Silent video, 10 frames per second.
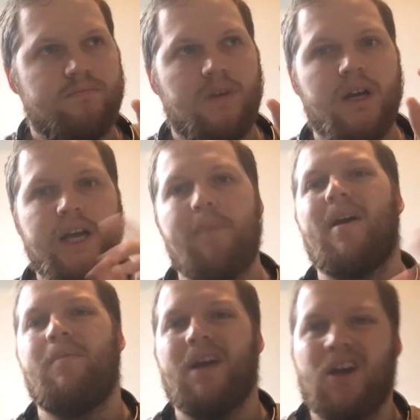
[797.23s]
Okay,
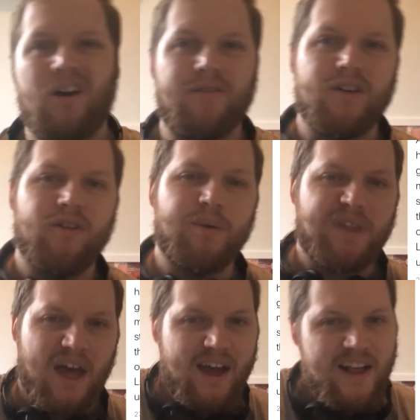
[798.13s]
maybe I kind of agree with
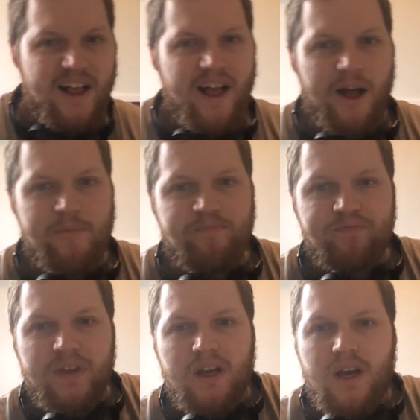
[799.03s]
that.
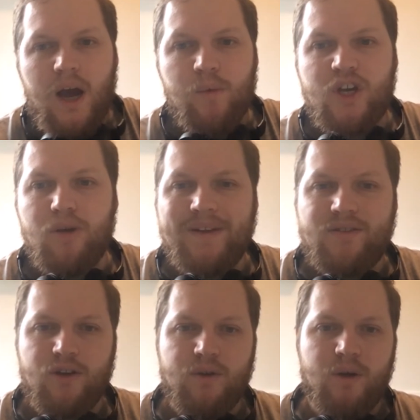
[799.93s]
And we could have been
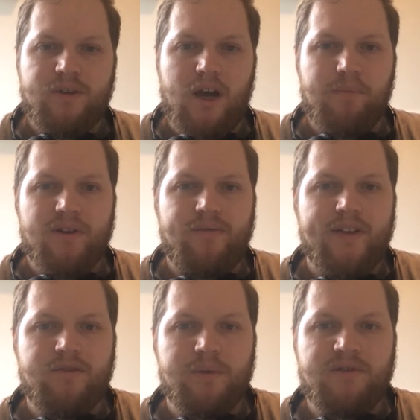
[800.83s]
2-0 down by
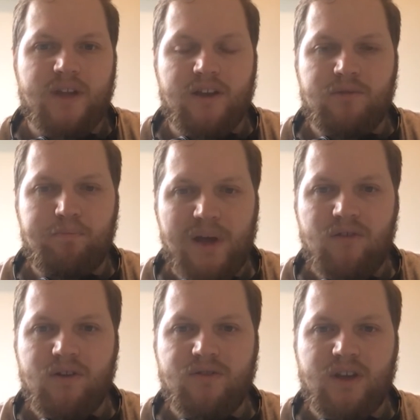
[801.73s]
defensive mistakes.
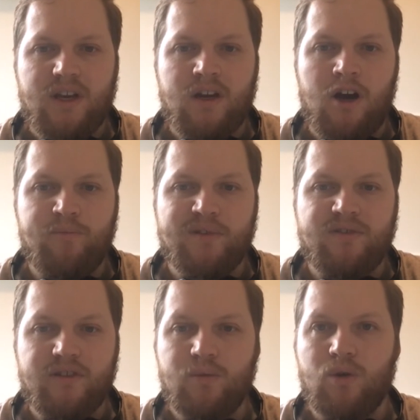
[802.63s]
Better in the second half, but
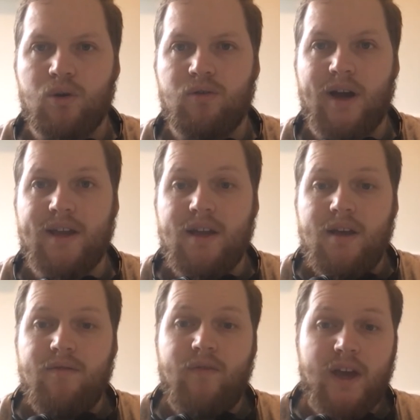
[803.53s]
still not great.
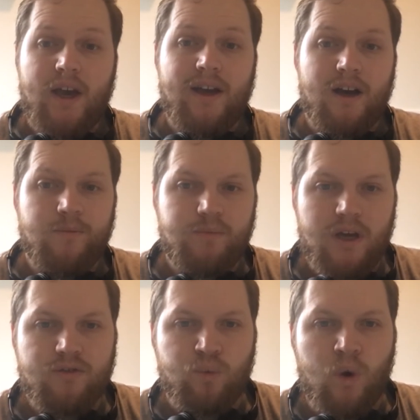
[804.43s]
VAR
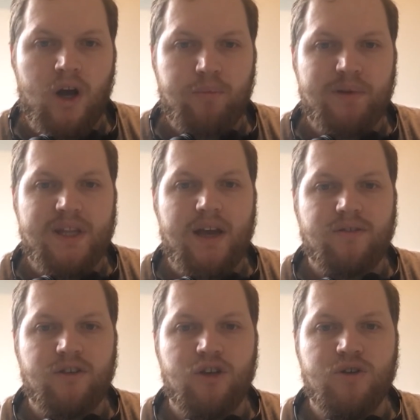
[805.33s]
does work, but the
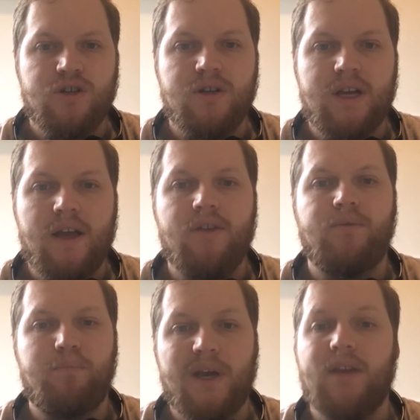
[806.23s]
execution is
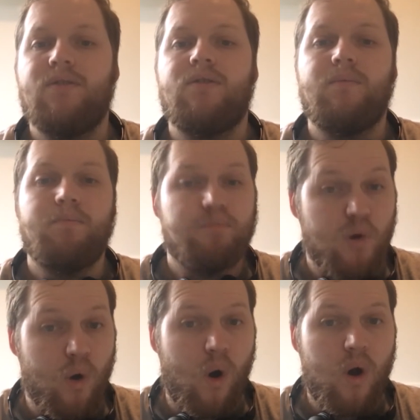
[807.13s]
piss
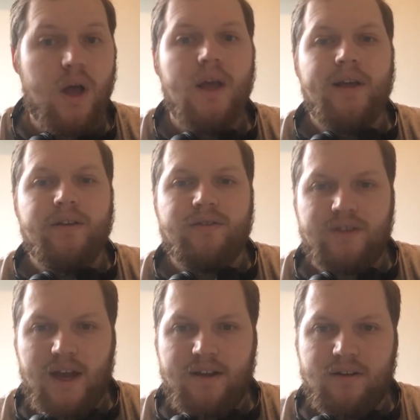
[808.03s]
poor.
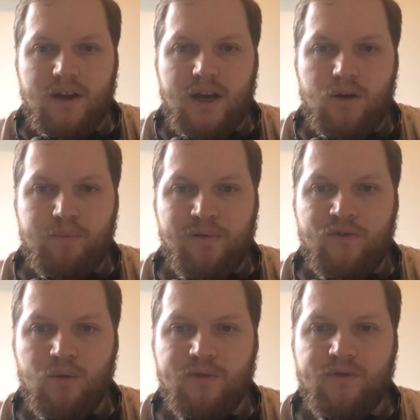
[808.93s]
Standout
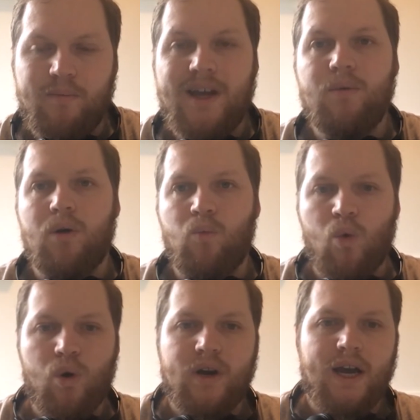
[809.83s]
performers for me were
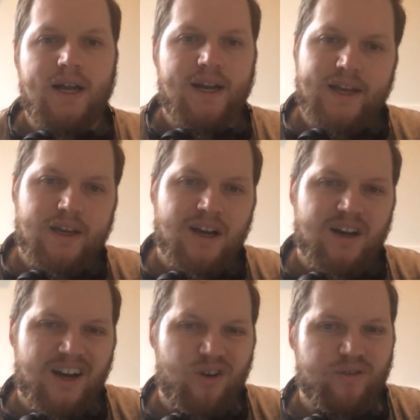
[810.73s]
Walker,
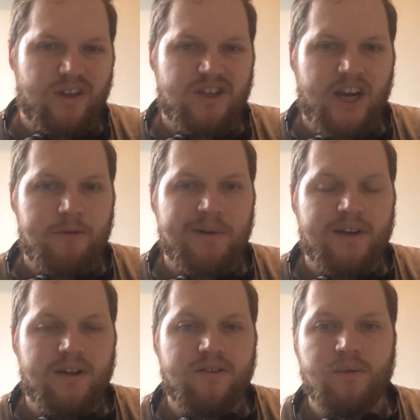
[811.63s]
Lingard and
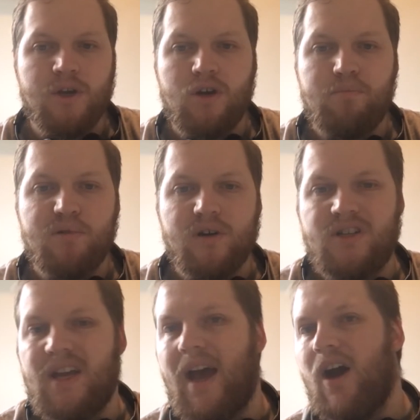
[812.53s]
Oxlade-Chamberlain until he got
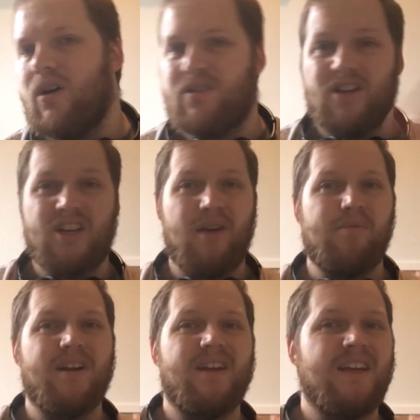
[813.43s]
booked. Yeah,
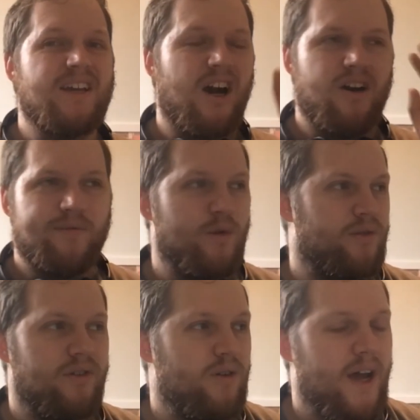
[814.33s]
Oxlade-Chamberlain, he can't
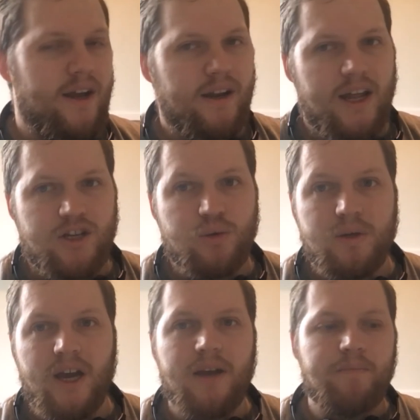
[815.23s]
afford to do that in an actual
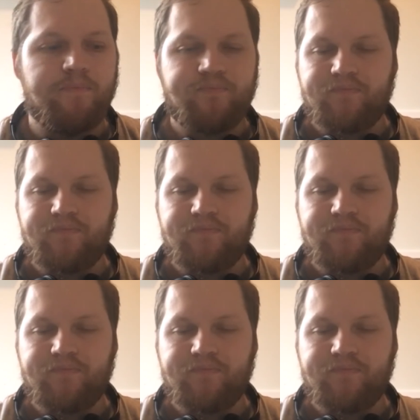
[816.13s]
game.